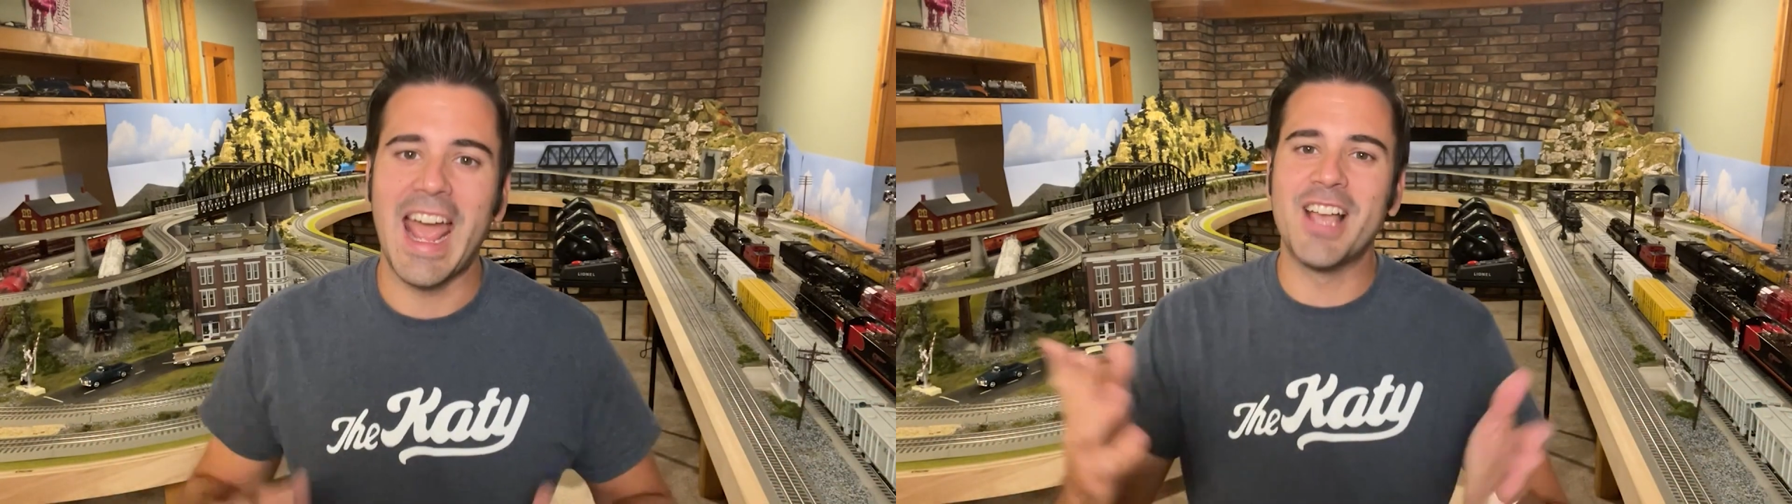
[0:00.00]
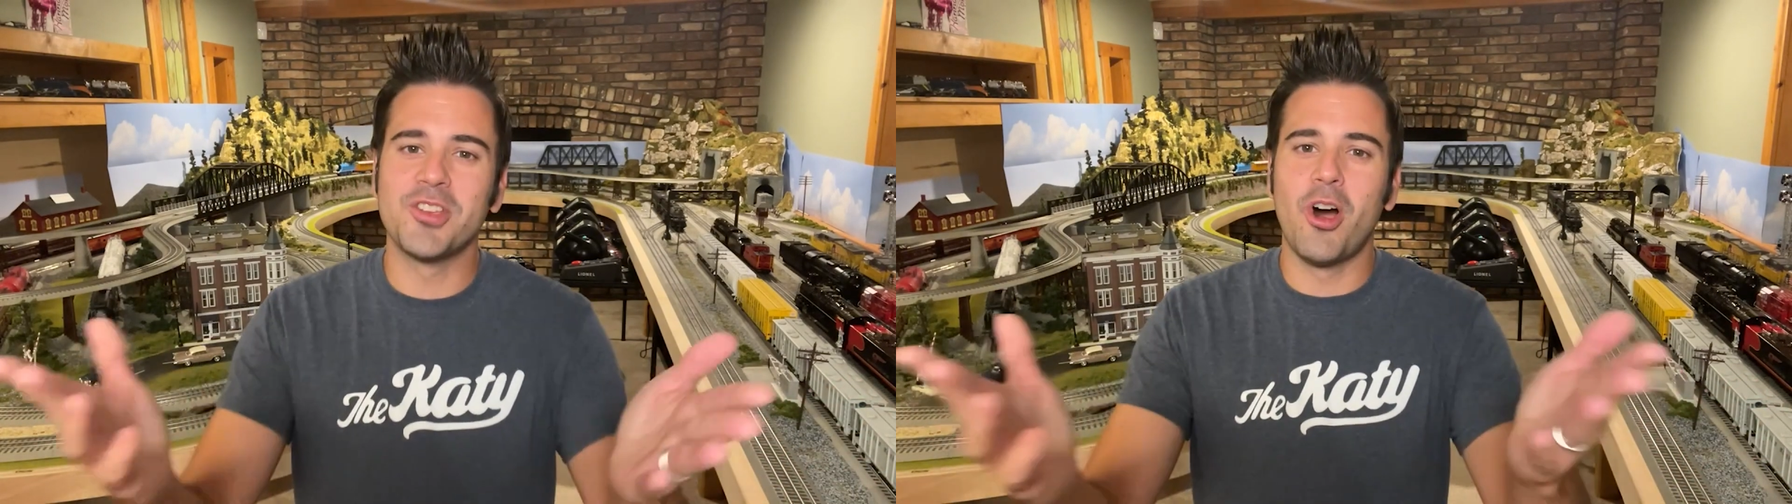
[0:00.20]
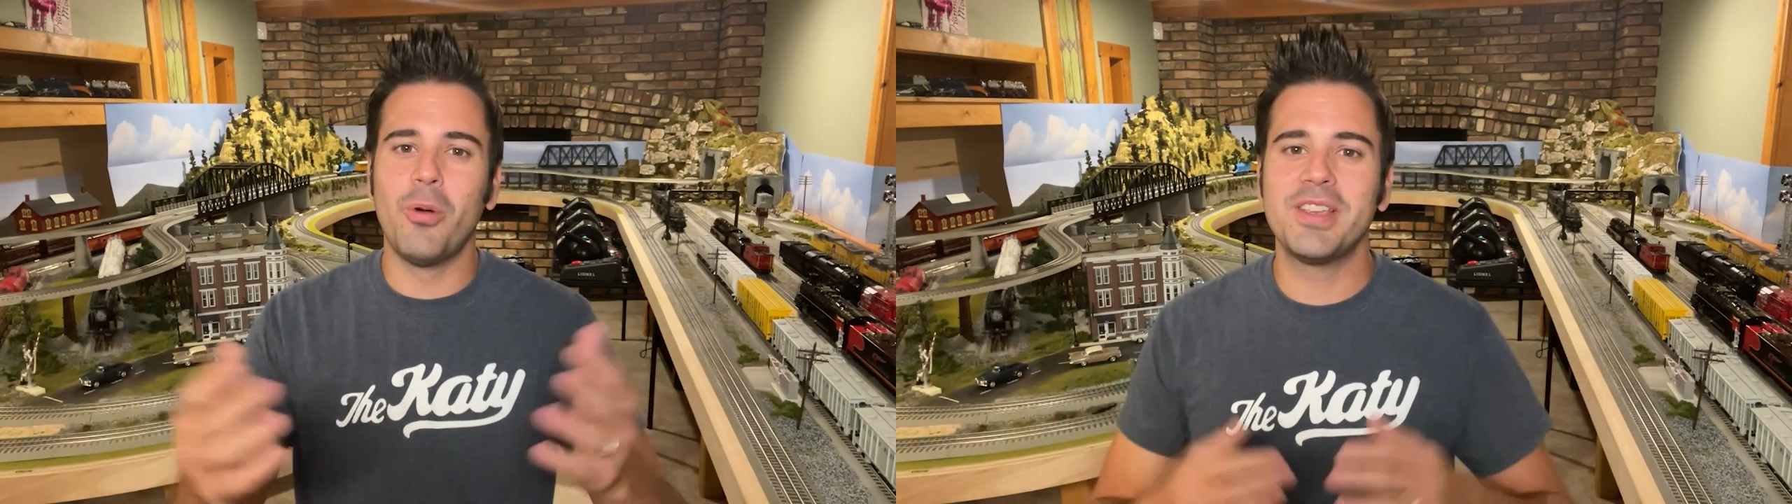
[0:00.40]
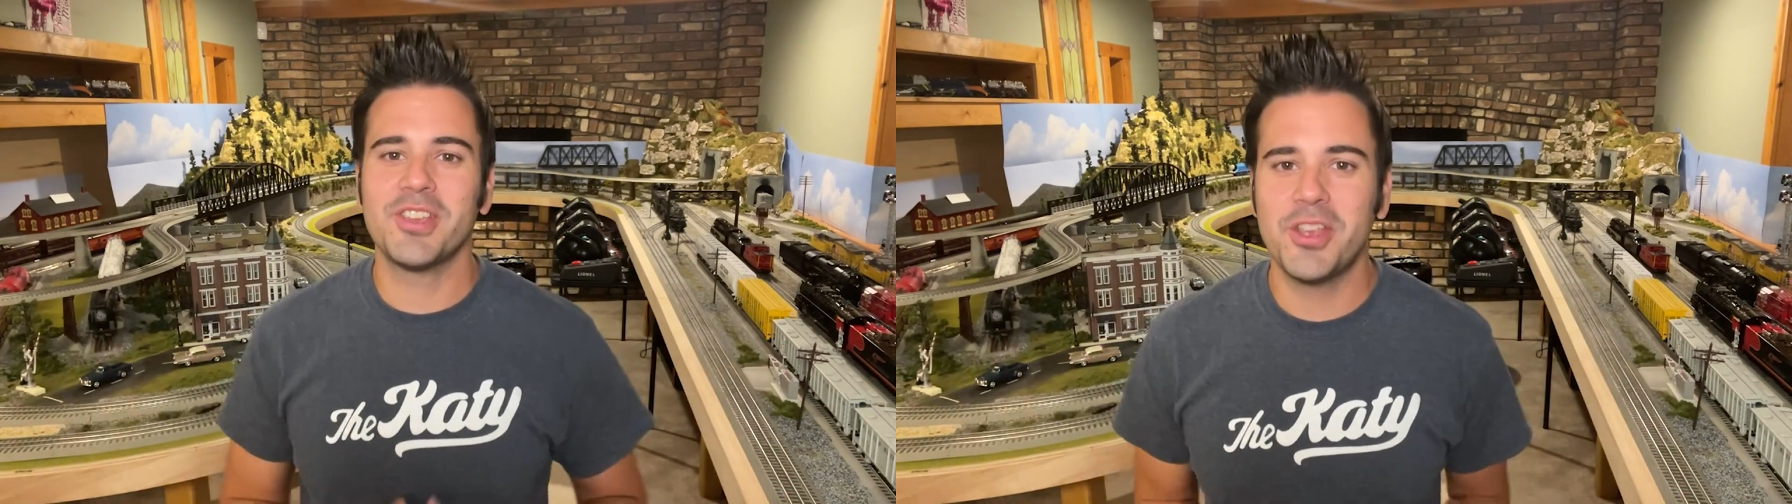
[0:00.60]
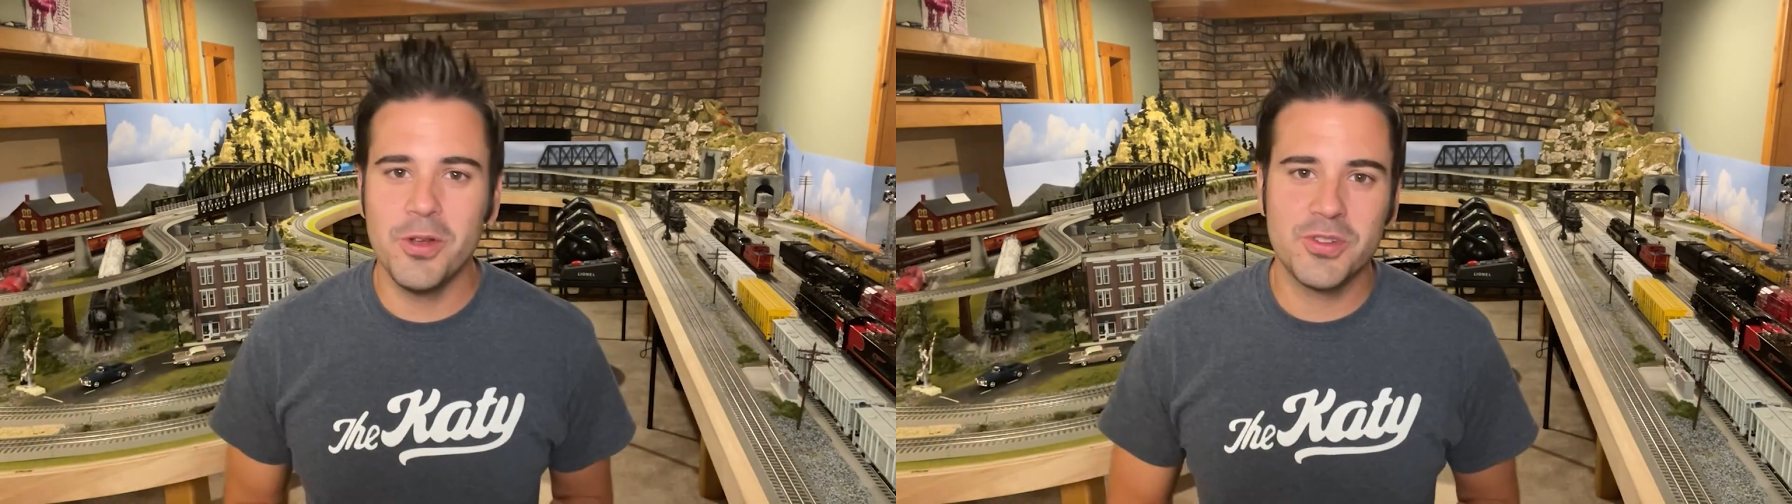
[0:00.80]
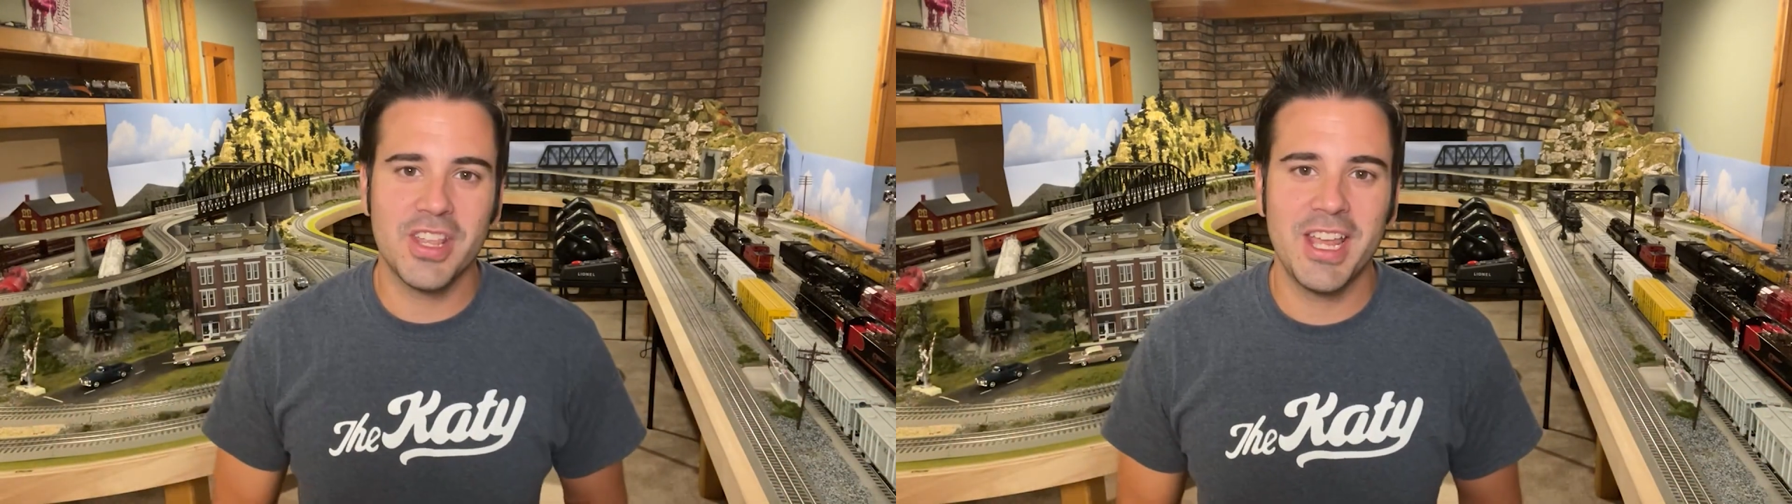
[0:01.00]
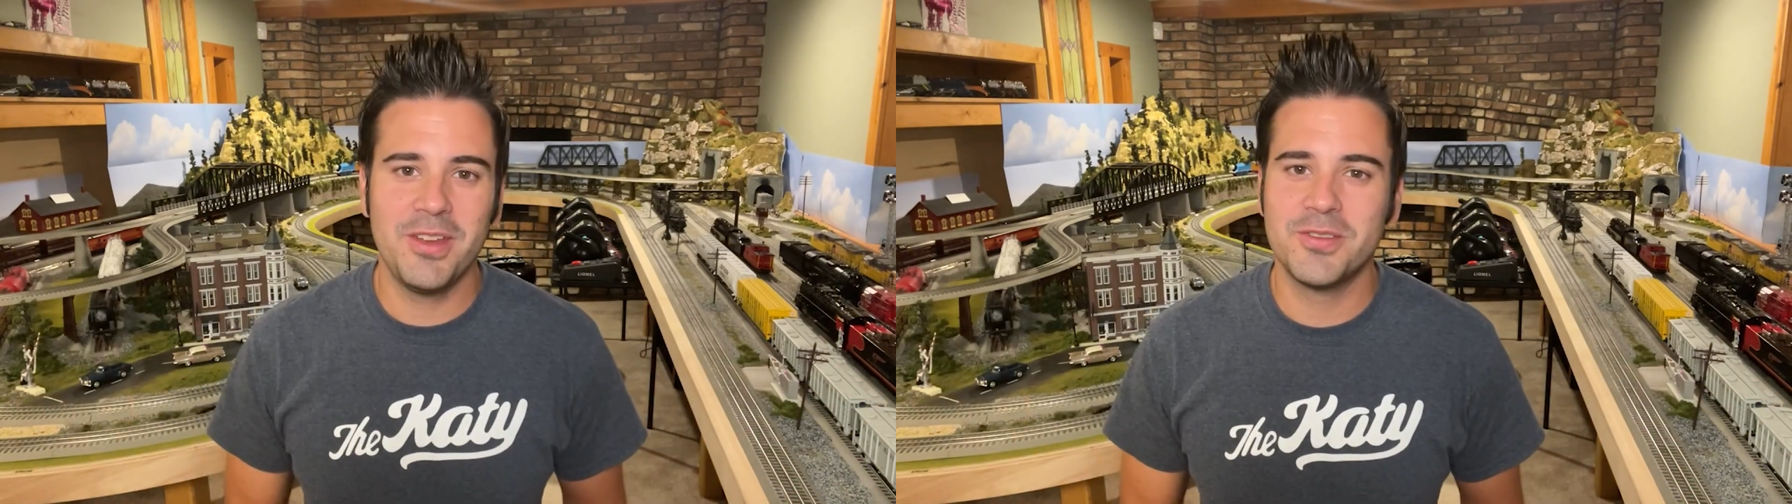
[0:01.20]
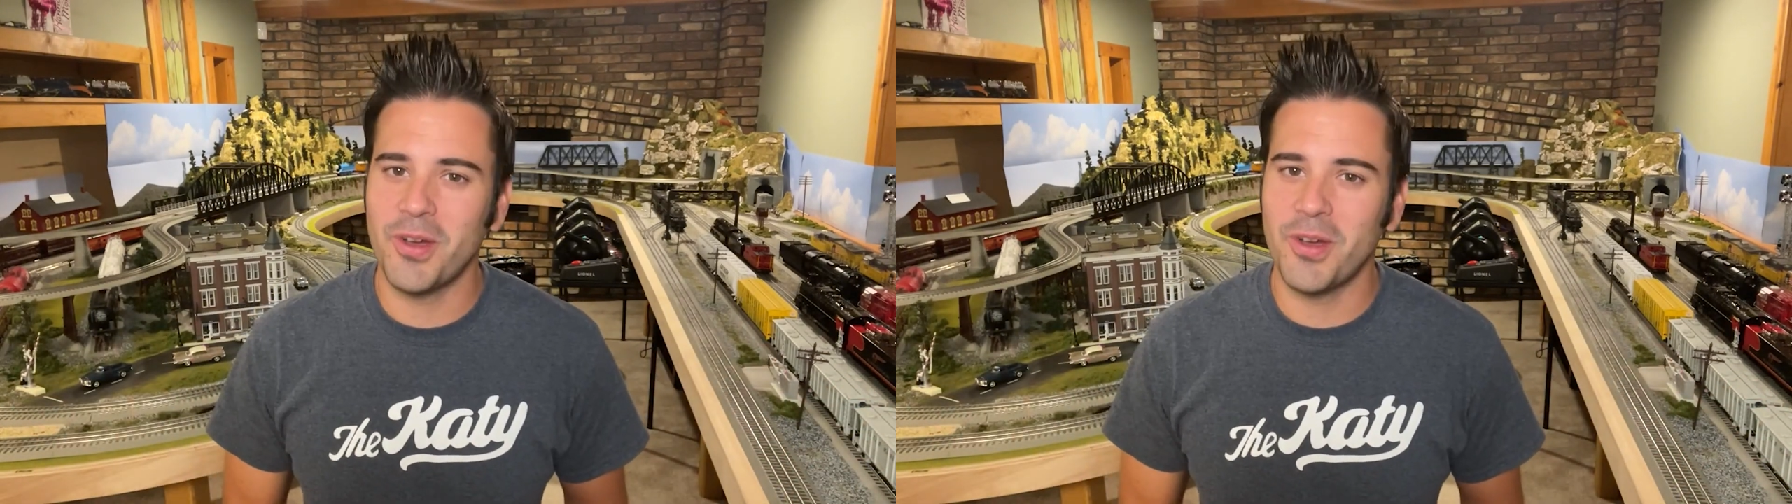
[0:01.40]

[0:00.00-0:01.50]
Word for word: As always, a huge thank you to